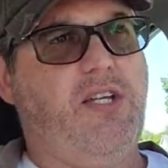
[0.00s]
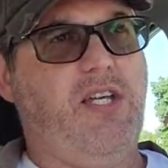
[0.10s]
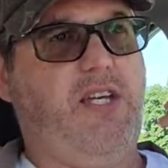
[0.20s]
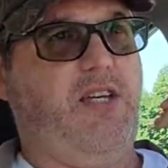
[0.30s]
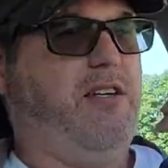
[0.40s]
the
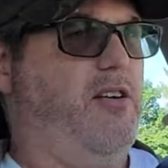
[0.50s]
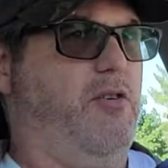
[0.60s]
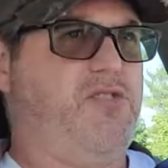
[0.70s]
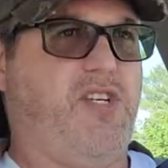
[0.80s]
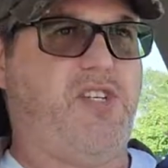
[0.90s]
you
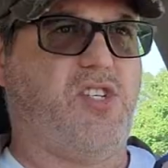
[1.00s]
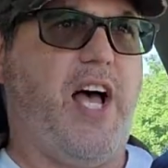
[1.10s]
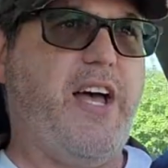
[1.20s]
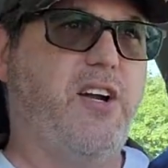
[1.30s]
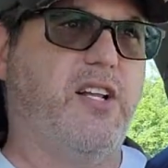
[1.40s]
know
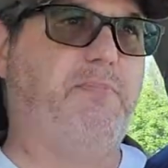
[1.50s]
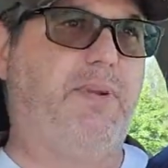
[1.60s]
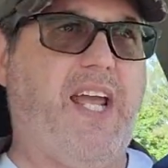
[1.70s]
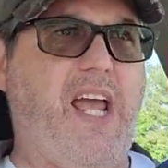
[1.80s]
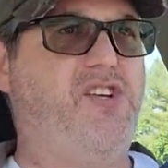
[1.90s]
societal
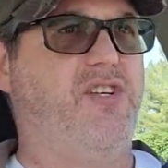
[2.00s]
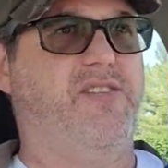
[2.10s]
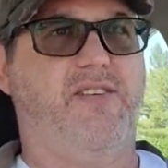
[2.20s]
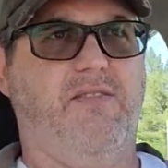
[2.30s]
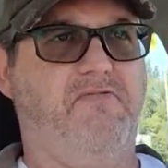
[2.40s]

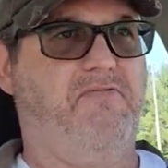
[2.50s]
implications of